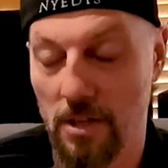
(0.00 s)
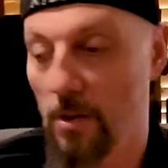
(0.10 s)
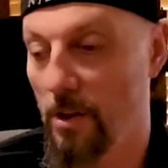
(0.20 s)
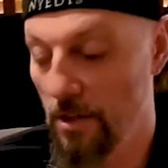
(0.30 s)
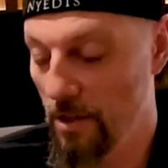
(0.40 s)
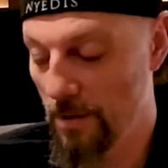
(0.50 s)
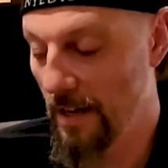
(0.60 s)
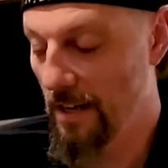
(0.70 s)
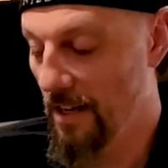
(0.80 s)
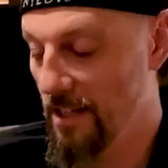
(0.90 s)
Oh, can you just write
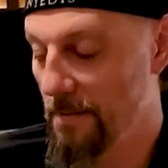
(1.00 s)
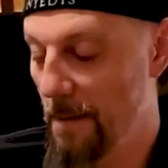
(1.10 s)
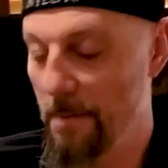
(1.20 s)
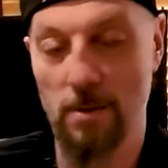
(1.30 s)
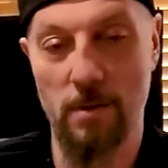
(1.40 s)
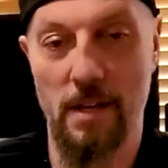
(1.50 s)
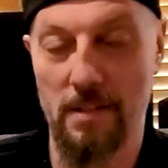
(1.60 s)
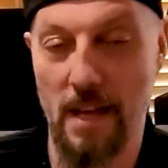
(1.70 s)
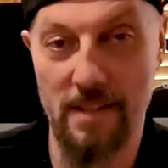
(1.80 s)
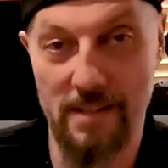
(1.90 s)
a custom app and do it
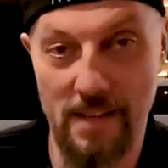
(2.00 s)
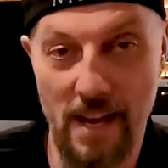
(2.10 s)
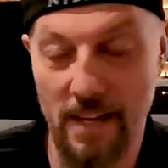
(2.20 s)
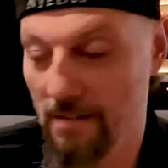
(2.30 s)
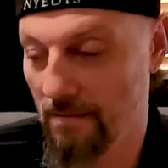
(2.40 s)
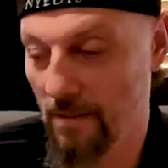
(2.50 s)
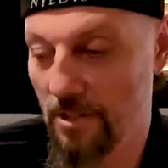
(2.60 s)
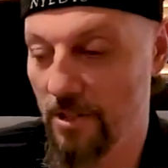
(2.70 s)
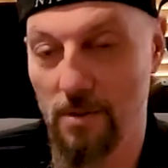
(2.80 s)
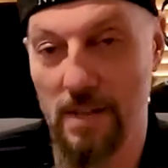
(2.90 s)
on the side? And let's
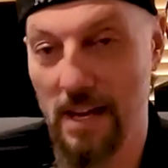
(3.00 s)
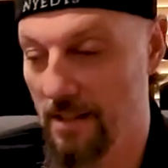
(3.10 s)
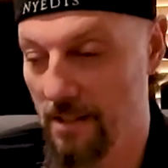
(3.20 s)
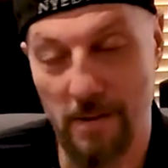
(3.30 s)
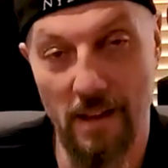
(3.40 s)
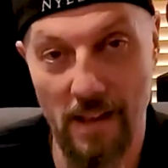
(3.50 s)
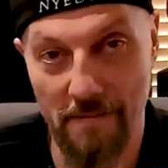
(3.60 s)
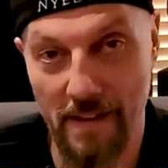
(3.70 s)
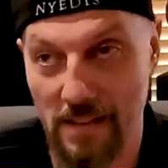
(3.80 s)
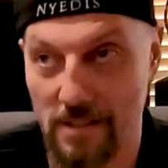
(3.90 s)
just do that because it'll be a lot
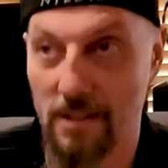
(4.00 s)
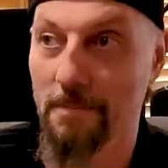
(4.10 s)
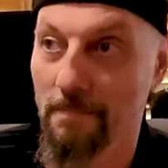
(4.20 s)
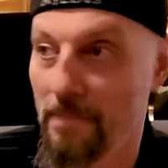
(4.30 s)
faster.